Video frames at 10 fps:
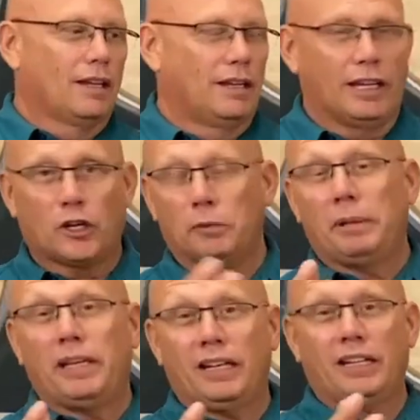it could
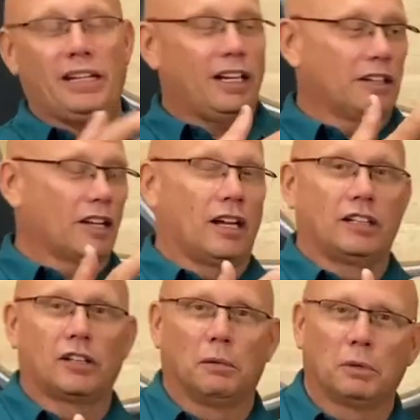be any other kind
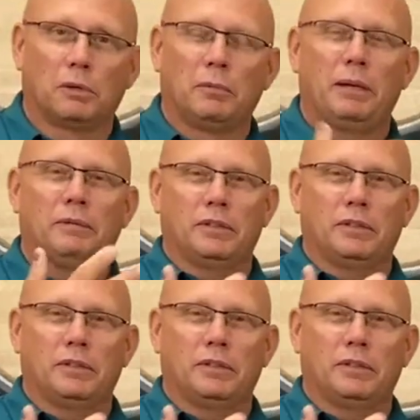of tumbler. Maybe